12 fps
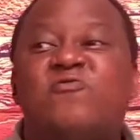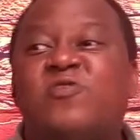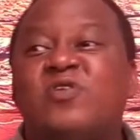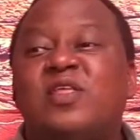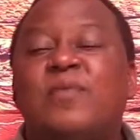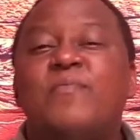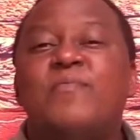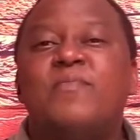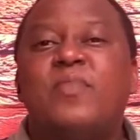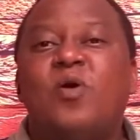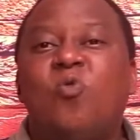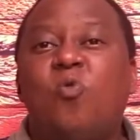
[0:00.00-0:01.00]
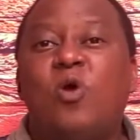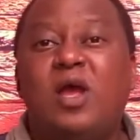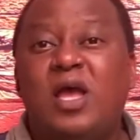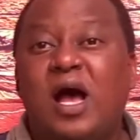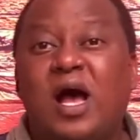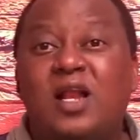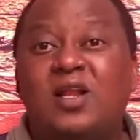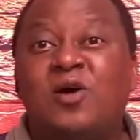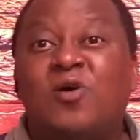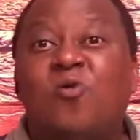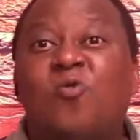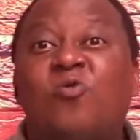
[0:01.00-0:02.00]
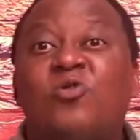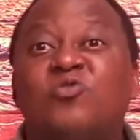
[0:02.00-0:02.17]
for the girl who